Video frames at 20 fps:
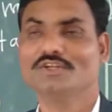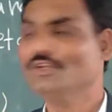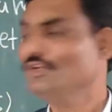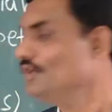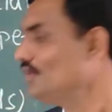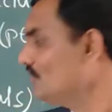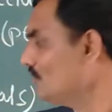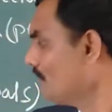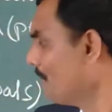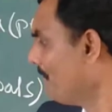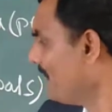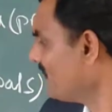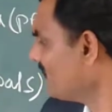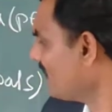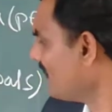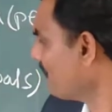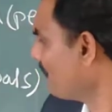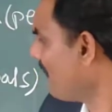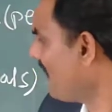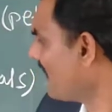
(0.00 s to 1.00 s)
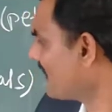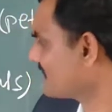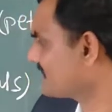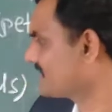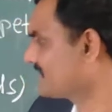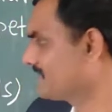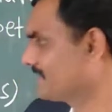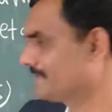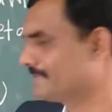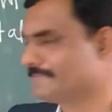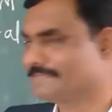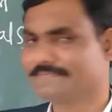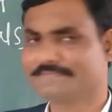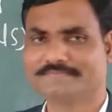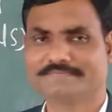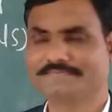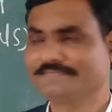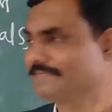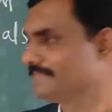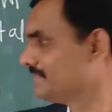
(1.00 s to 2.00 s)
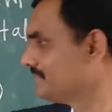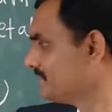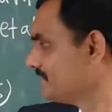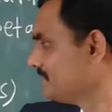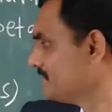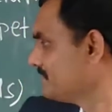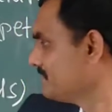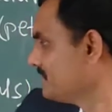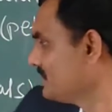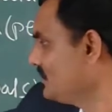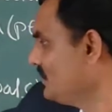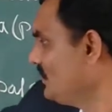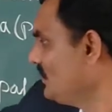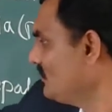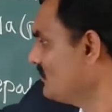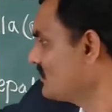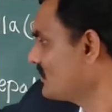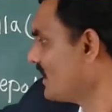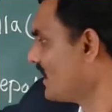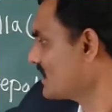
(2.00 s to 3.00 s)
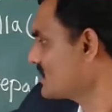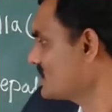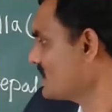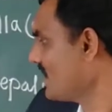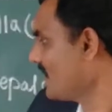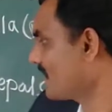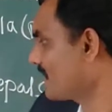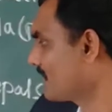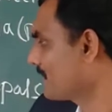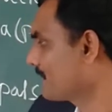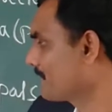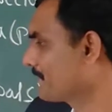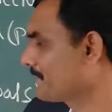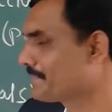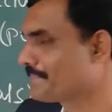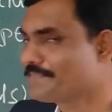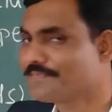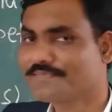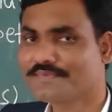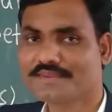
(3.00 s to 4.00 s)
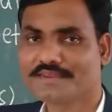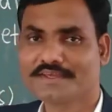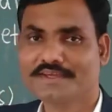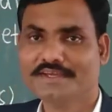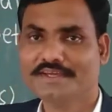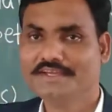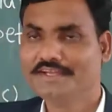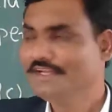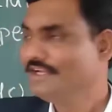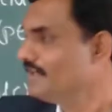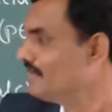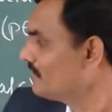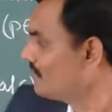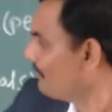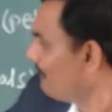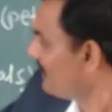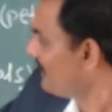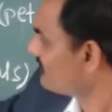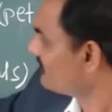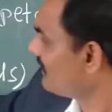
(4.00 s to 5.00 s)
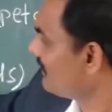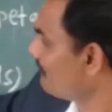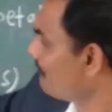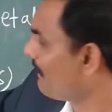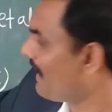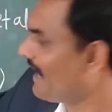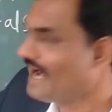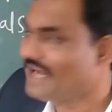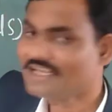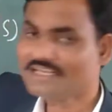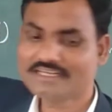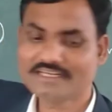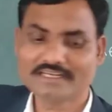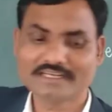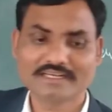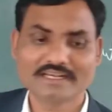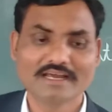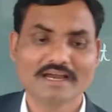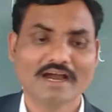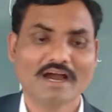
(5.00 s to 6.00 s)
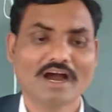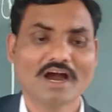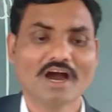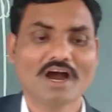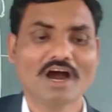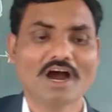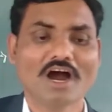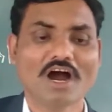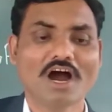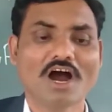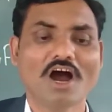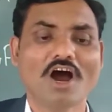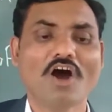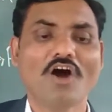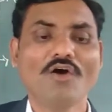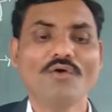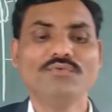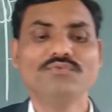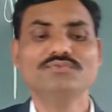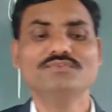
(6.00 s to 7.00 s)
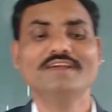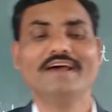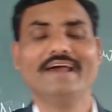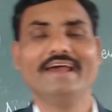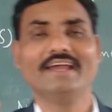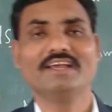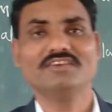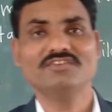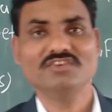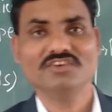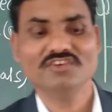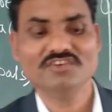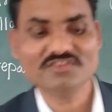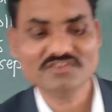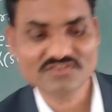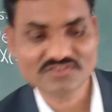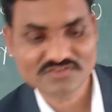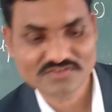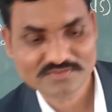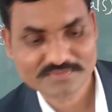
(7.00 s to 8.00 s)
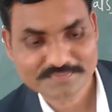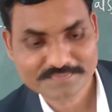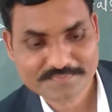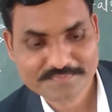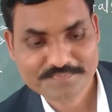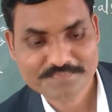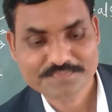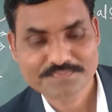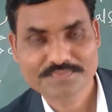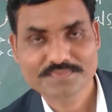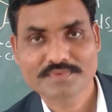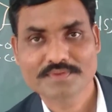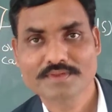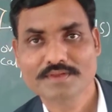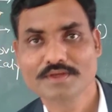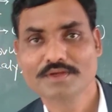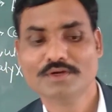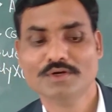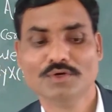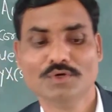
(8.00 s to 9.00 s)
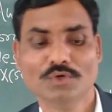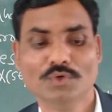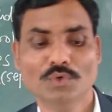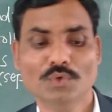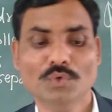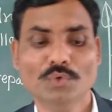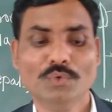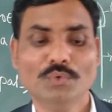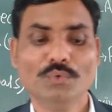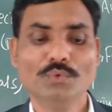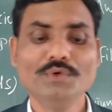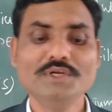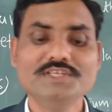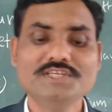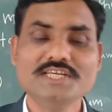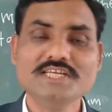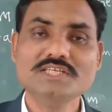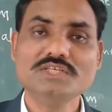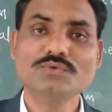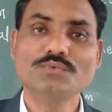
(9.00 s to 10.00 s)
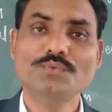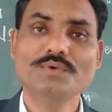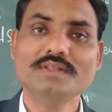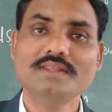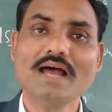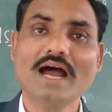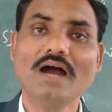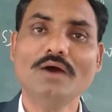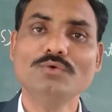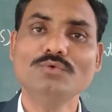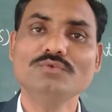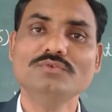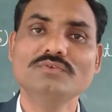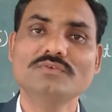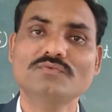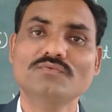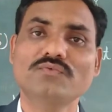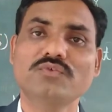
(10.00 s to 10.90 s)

It is the basal part. This structure, it is the basal part of the axis which is without